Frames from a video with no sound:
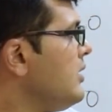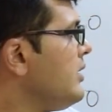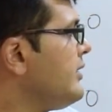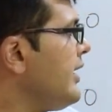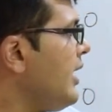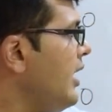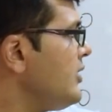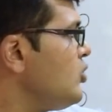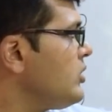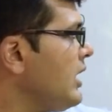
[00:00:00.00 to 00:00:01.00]
There are
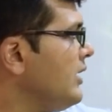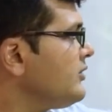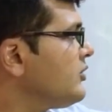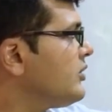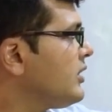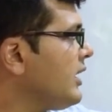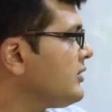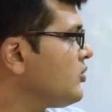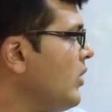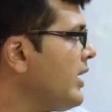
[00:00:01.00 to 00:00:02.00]
2 tasks,
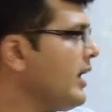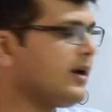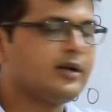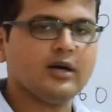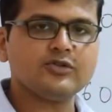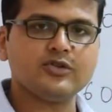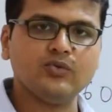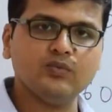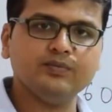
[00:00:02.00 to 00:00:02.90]
task 1 and task 2.